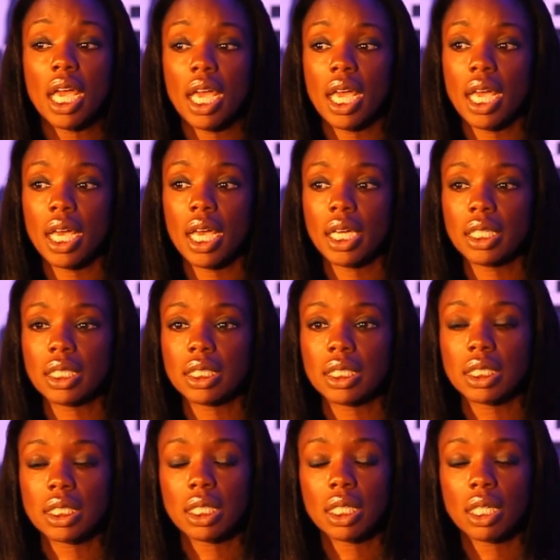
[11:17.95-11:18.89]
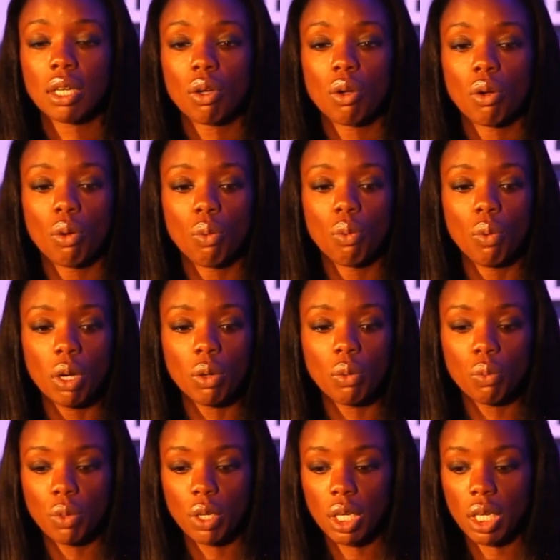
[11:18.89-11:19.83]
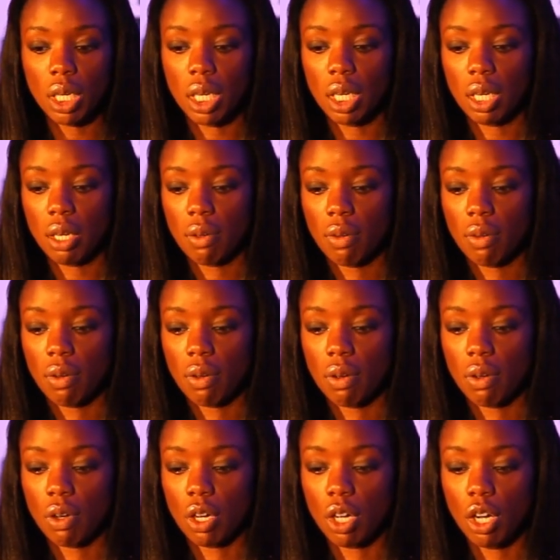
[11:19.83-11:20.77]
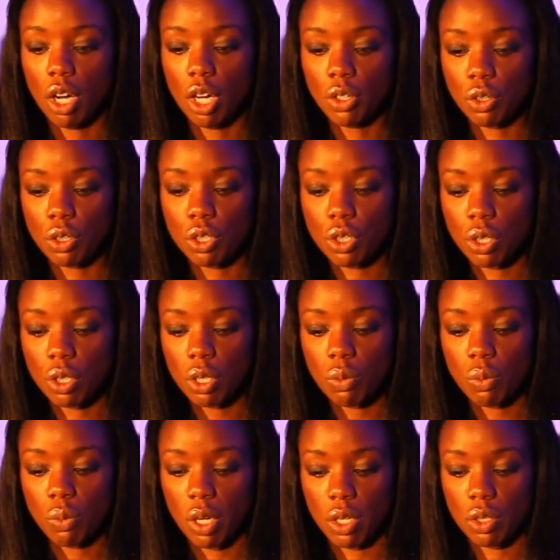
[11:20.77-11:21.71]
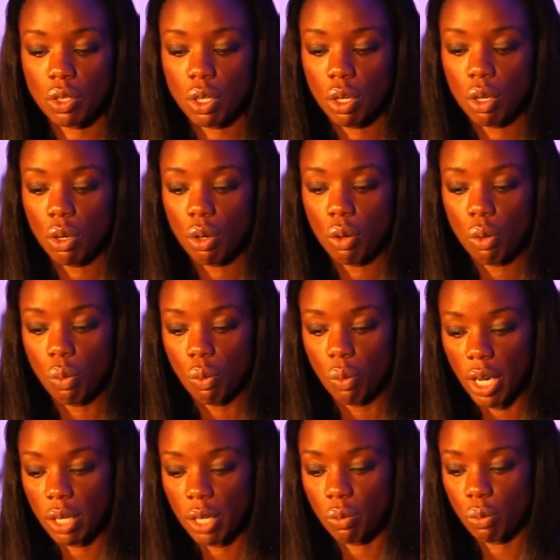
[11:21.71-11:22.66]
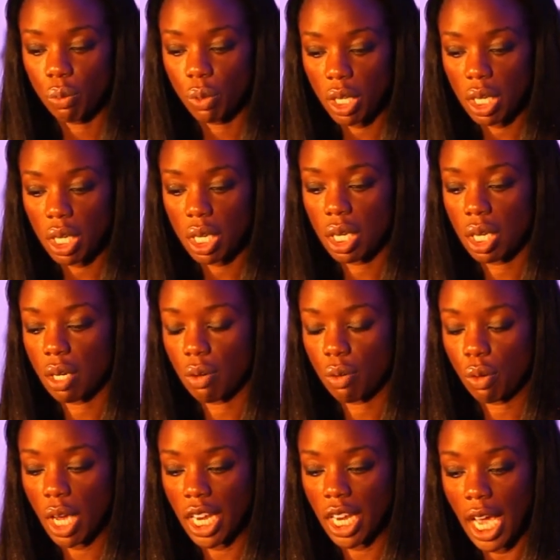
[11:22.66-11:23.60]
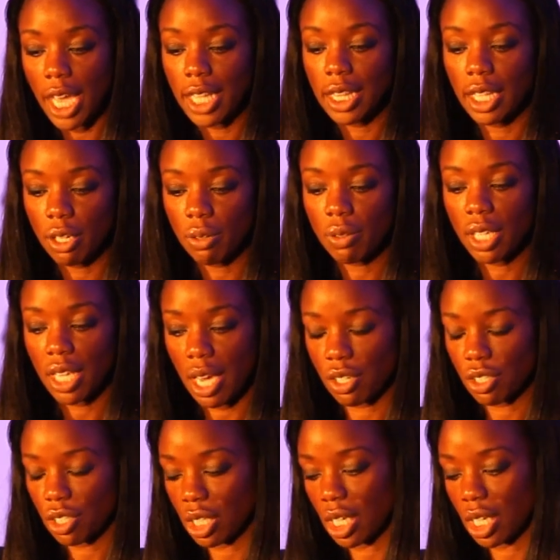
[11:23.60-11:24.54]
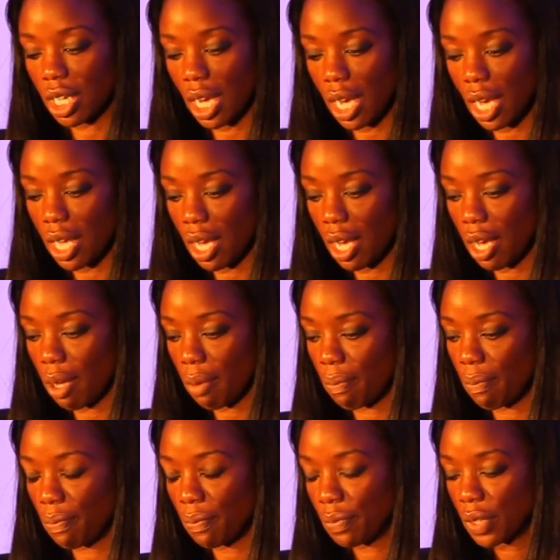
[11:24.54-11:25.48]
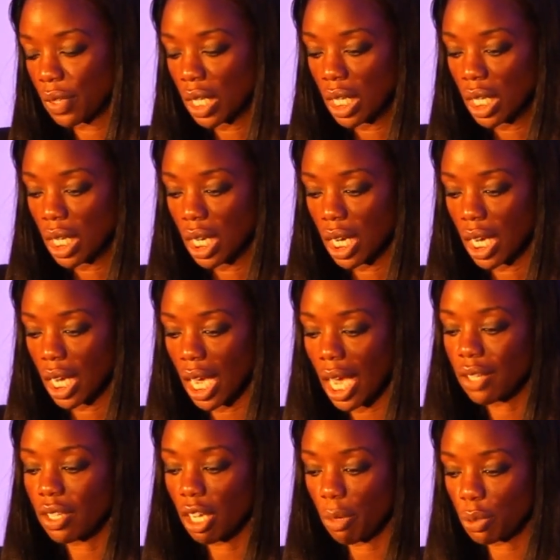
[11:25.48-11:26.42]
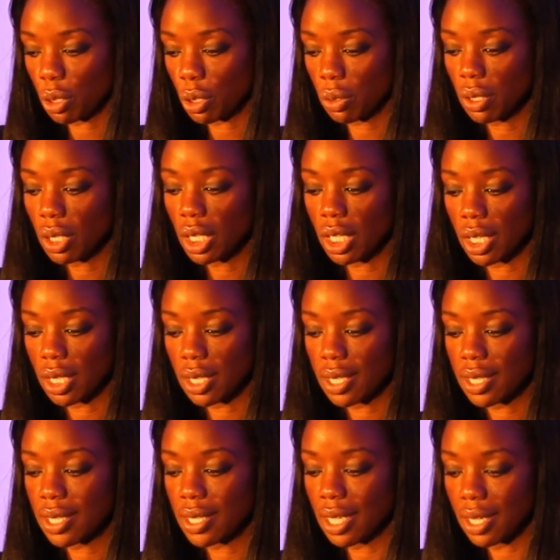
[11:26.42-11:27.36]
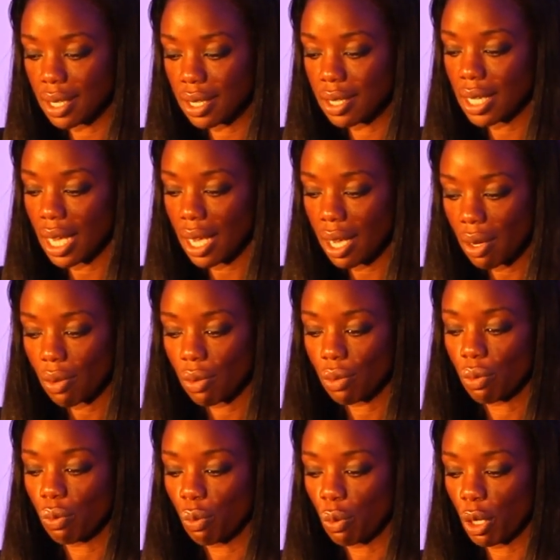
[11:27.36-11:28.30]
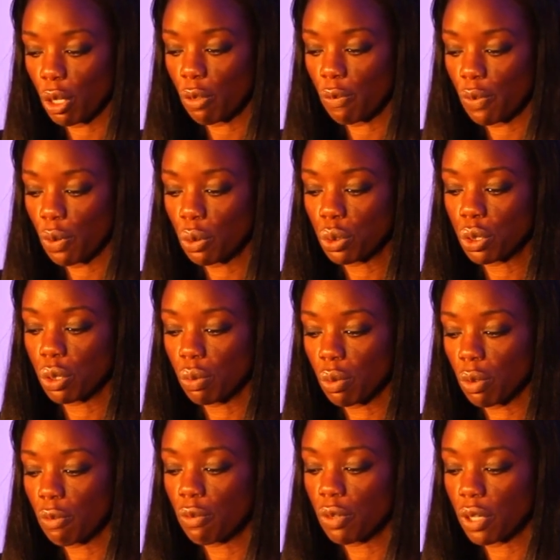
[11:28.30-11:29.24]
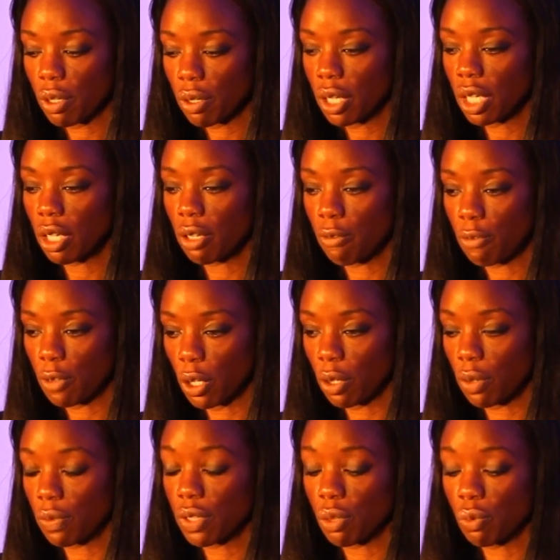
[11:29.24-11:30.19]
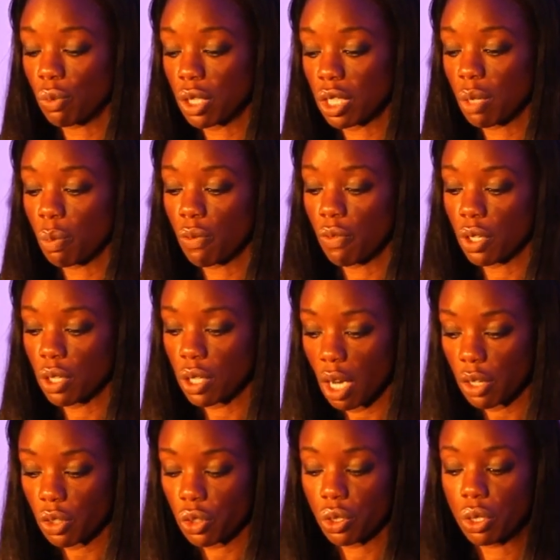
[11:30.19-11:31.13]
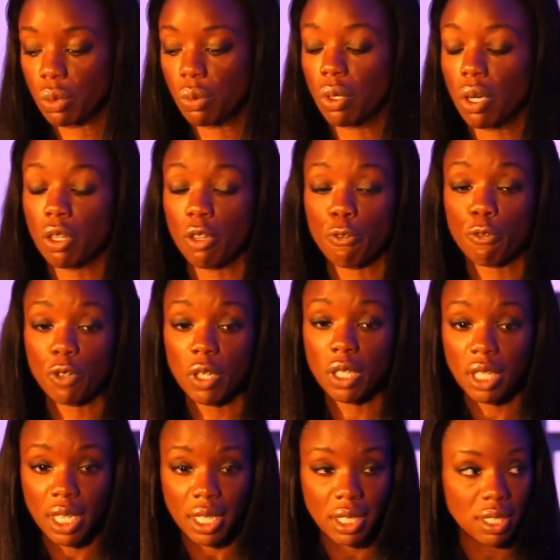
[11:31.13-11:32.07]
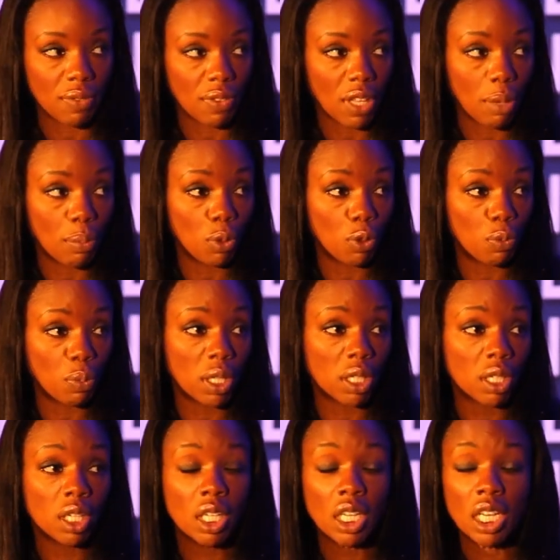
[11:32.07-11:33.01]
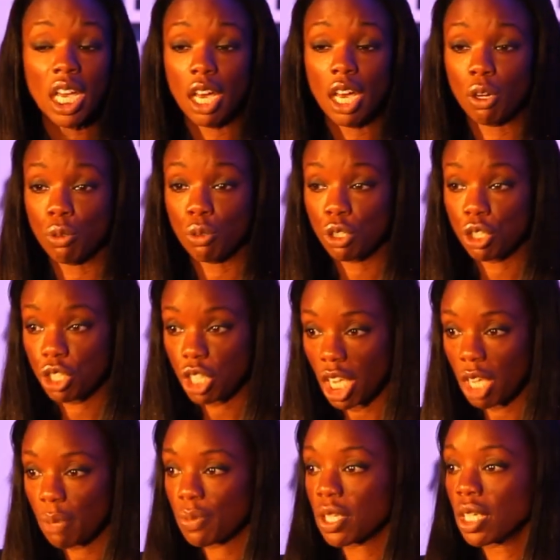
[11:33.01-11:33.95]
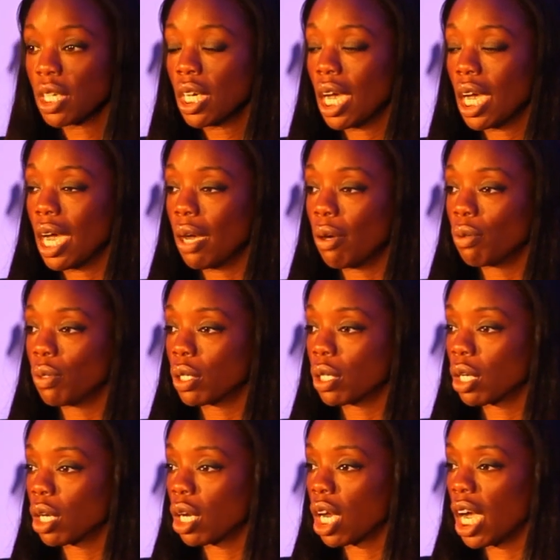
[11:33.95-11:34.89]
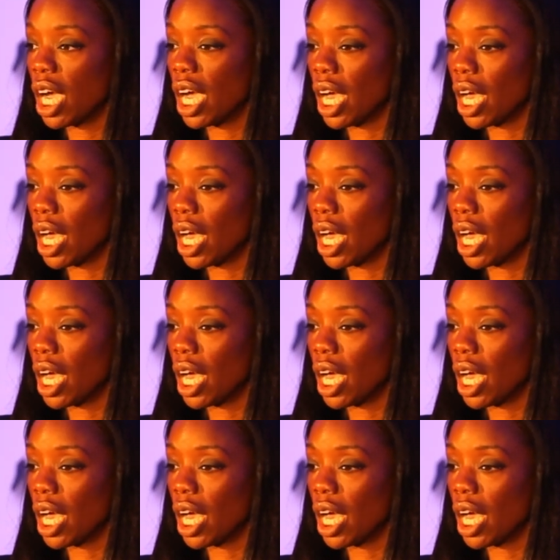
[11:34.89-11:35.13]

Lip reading: And what we understood was when we, and I literally actually had the opportunity to sit down with folks who were very involved and with some of the doctors who were on the front lines of that movement and who shaped our